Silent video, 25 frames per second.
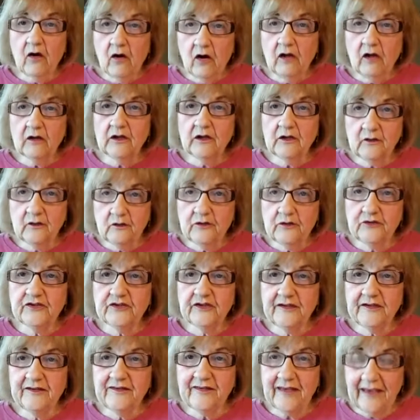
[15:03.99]
all
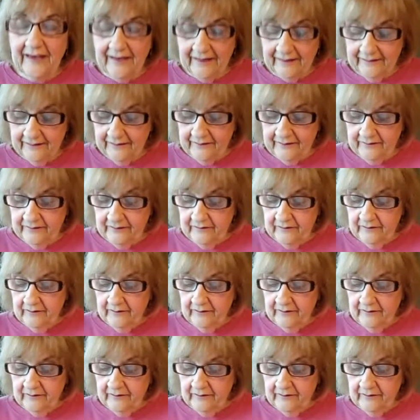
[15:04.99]
illusions end,